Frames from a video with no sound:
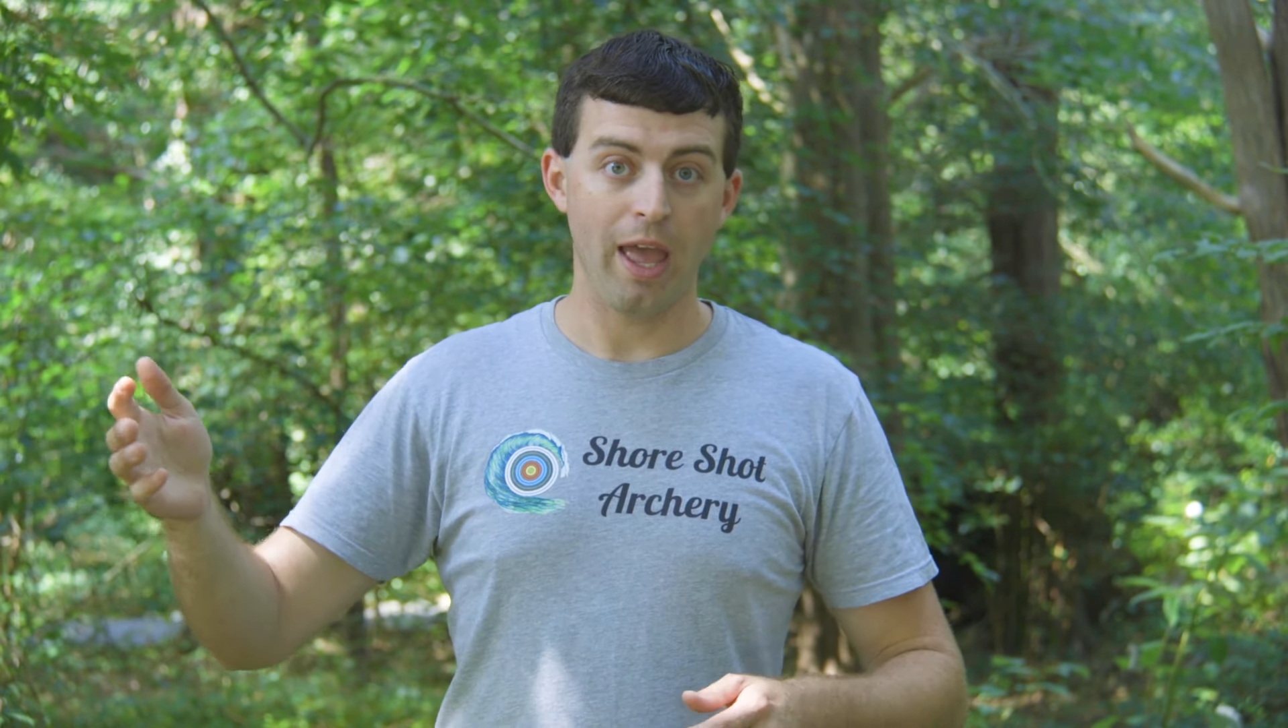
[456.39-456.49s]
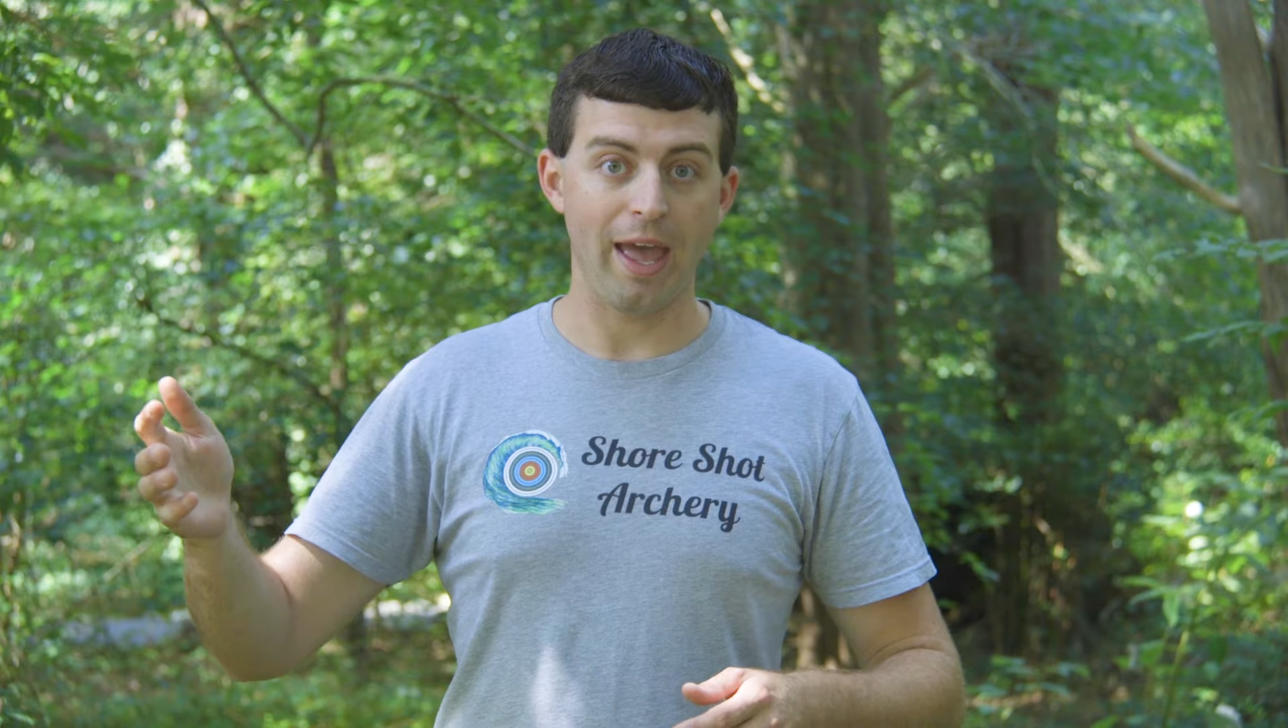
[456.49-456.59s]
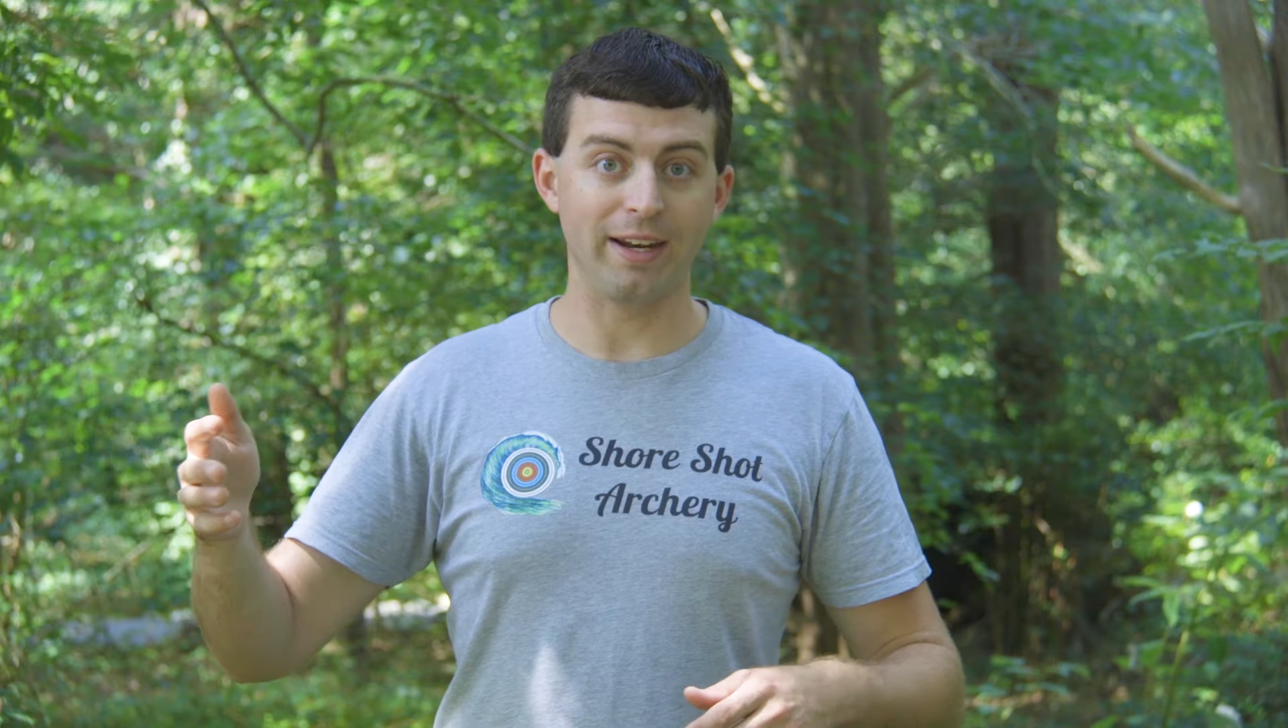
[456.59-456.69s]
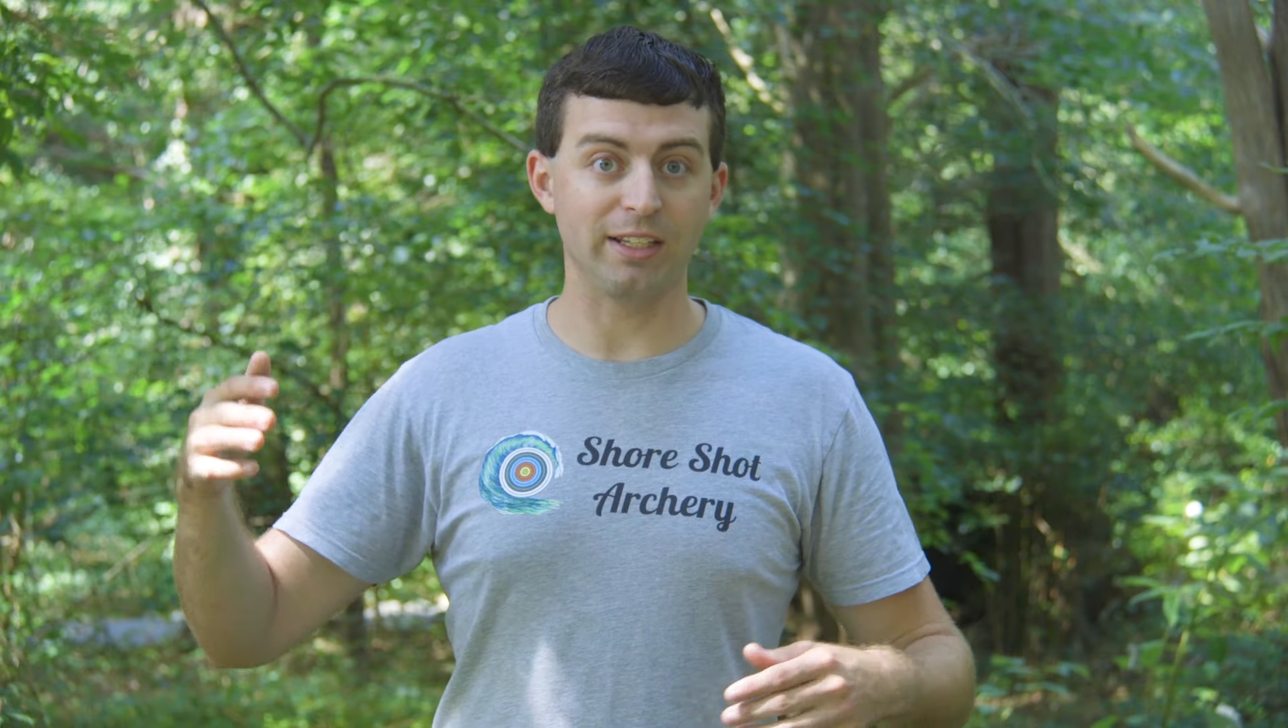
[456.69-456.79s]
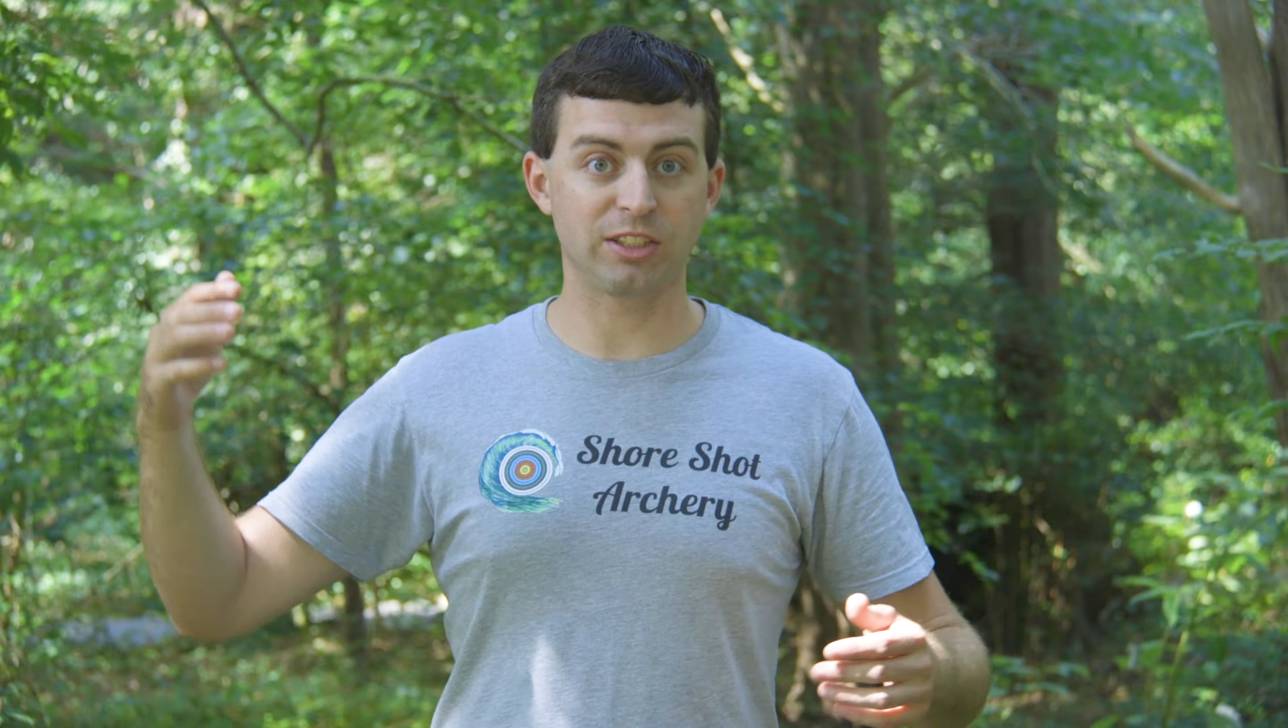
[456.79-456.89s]

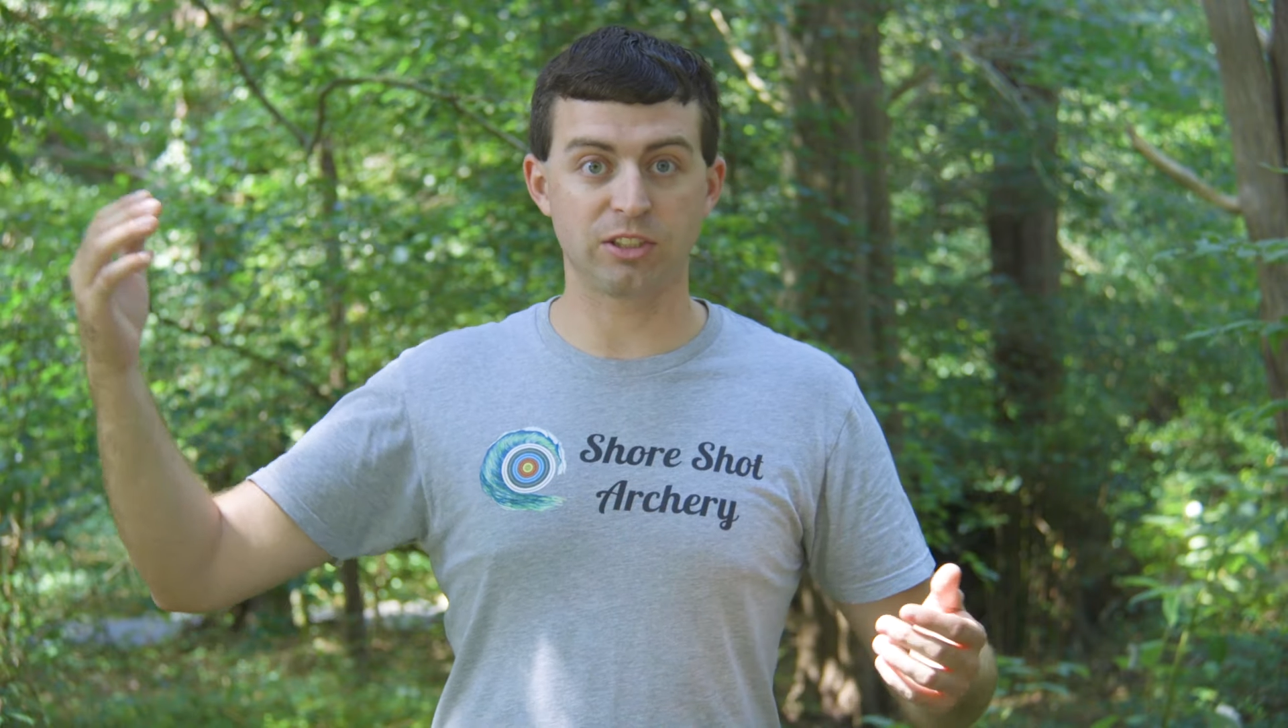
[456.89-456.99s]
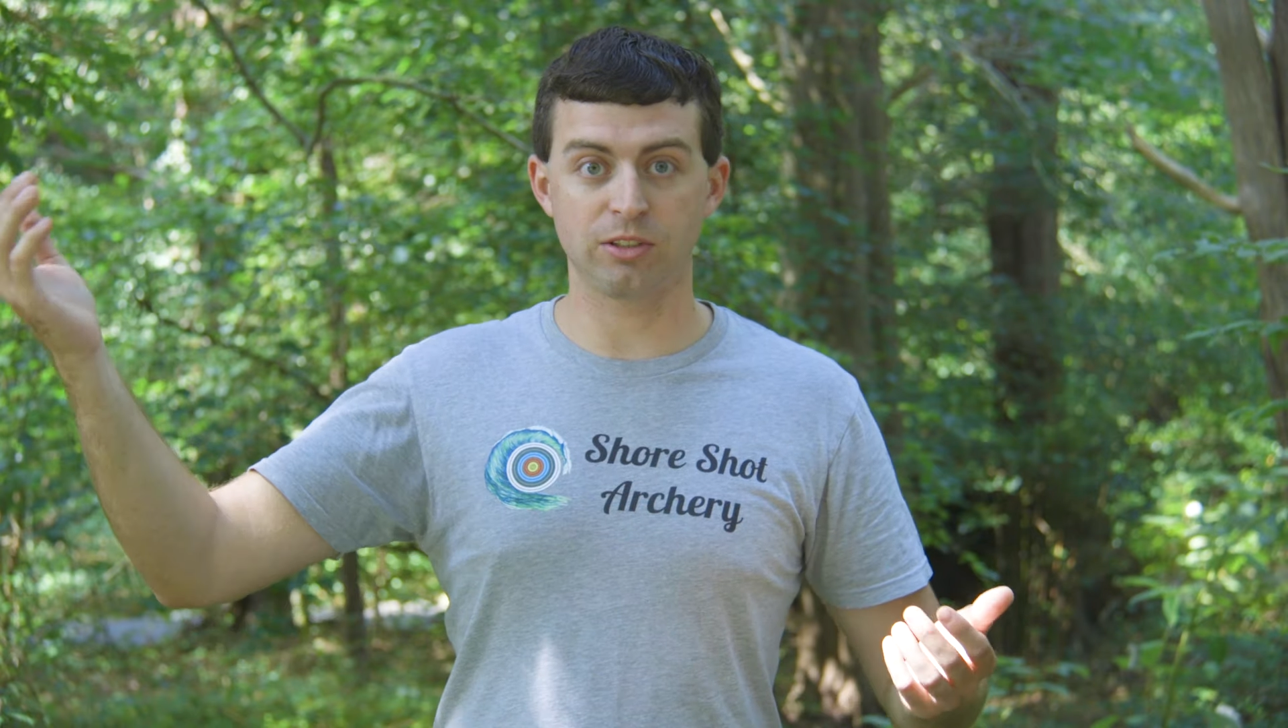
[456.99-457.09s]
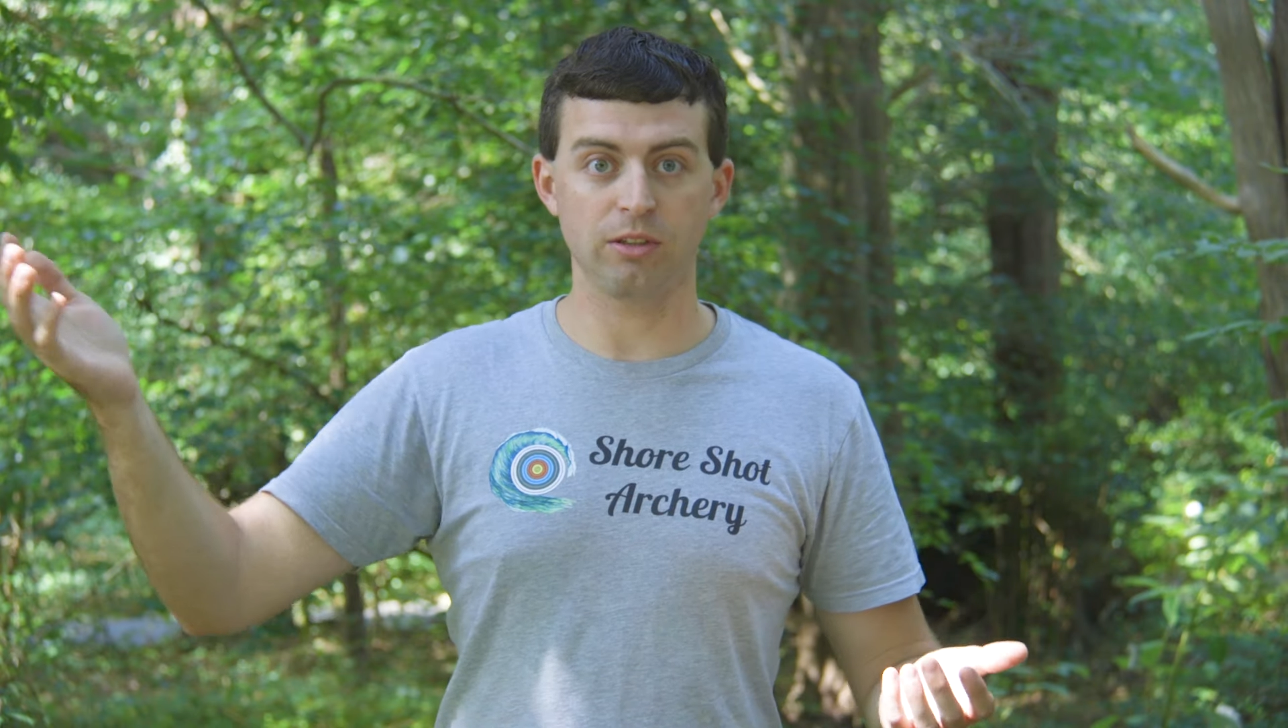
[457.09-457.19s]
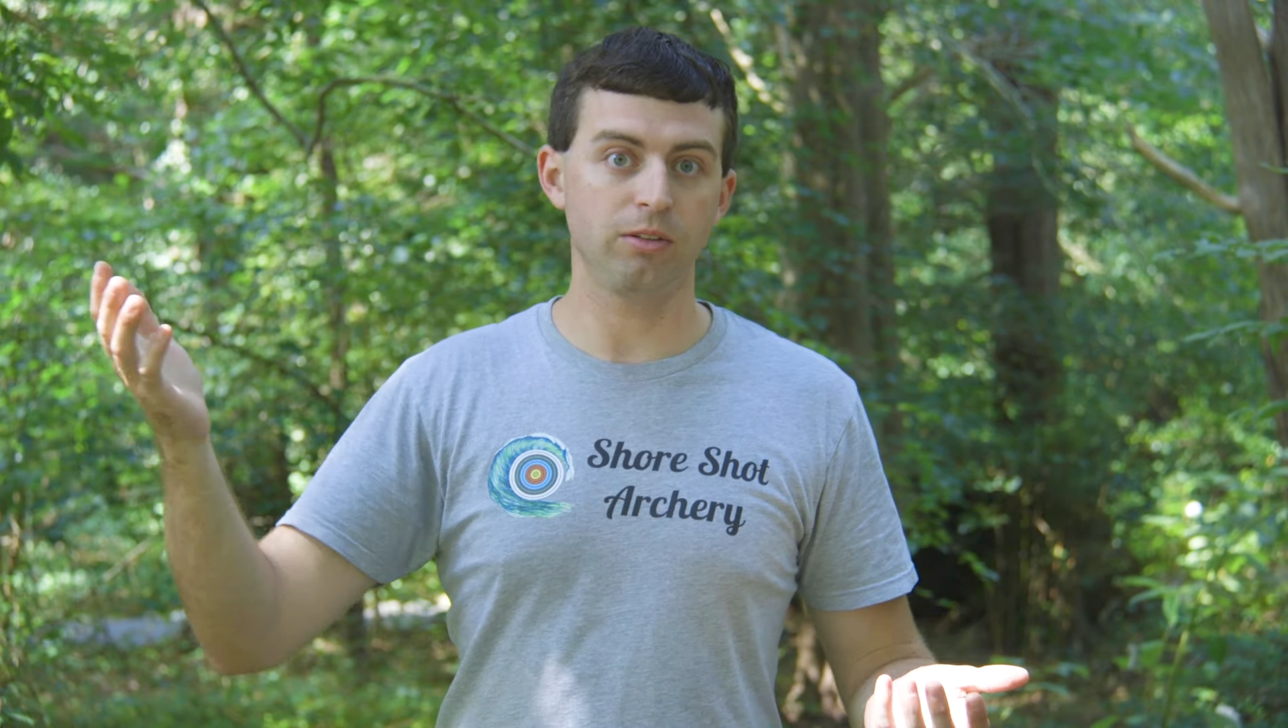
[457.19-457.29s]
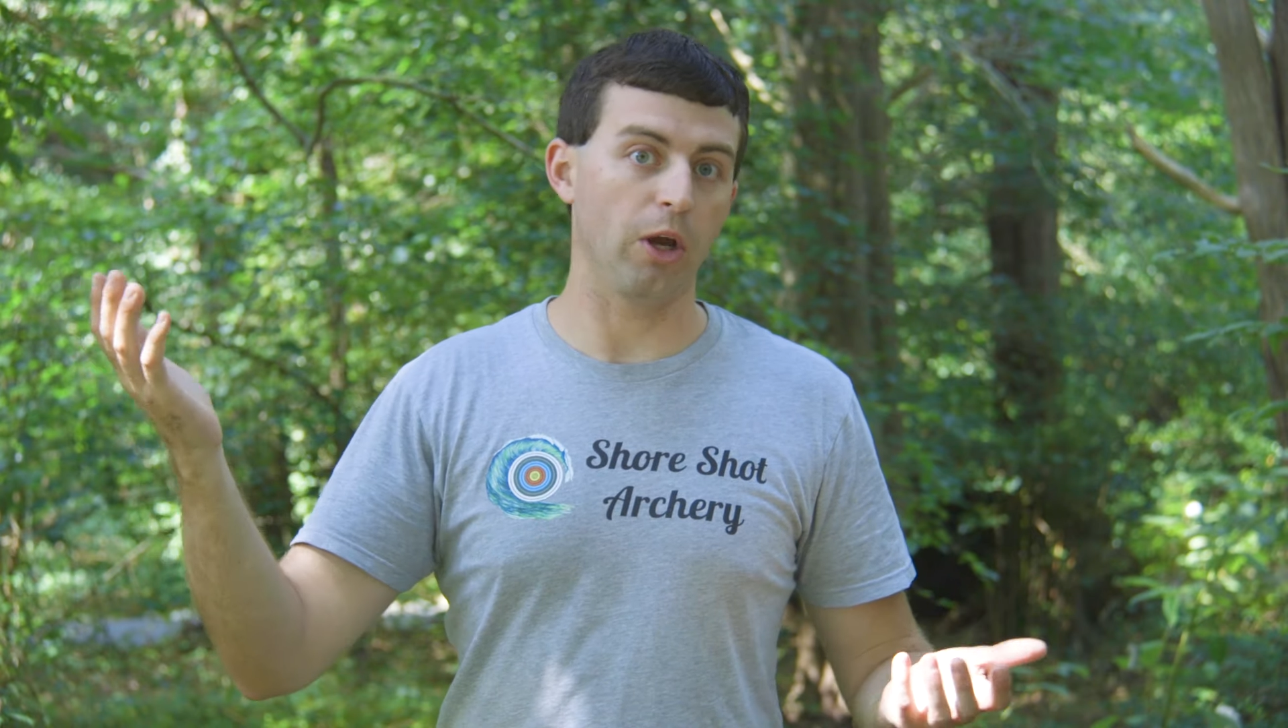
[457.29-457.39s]
and
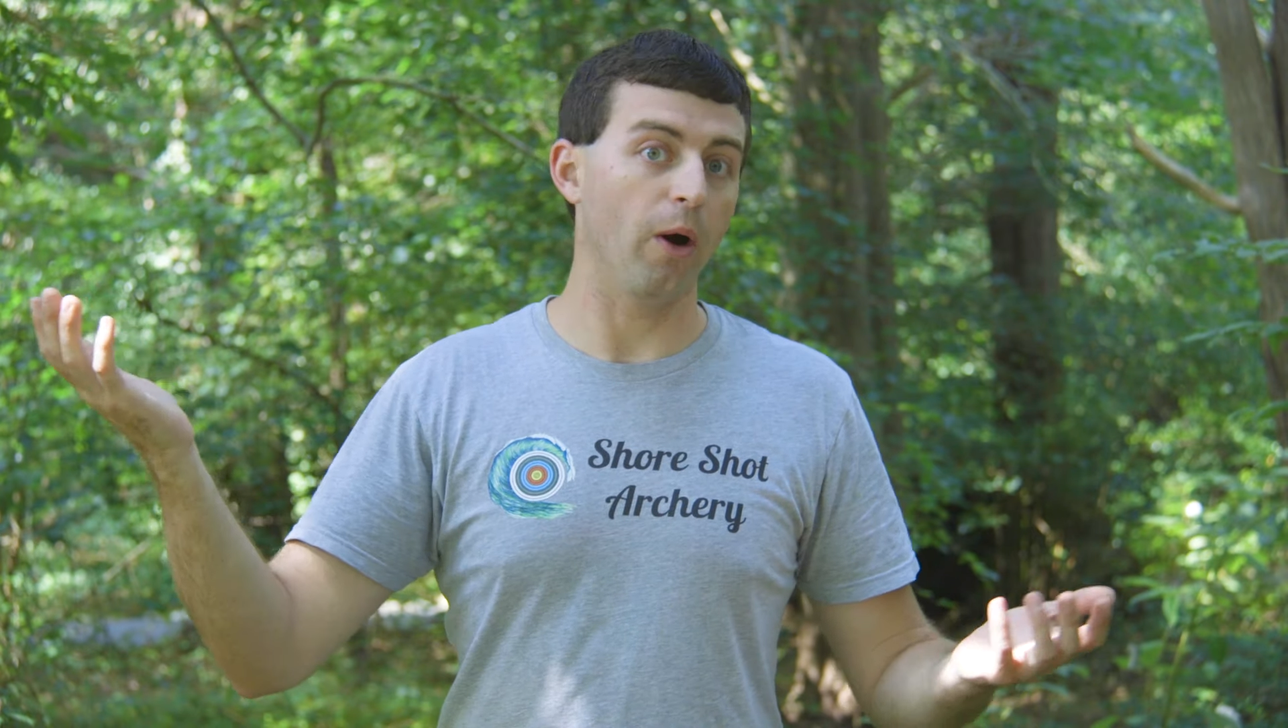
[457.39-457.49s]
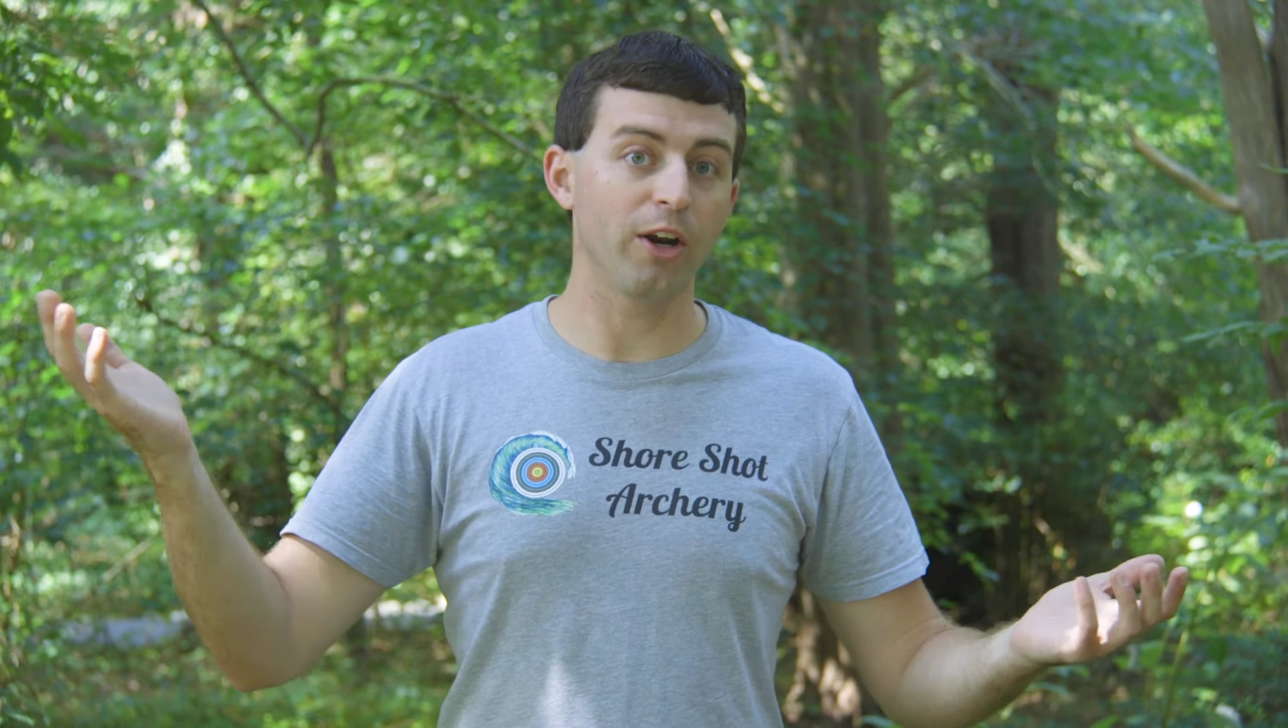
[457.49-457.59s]
it's you know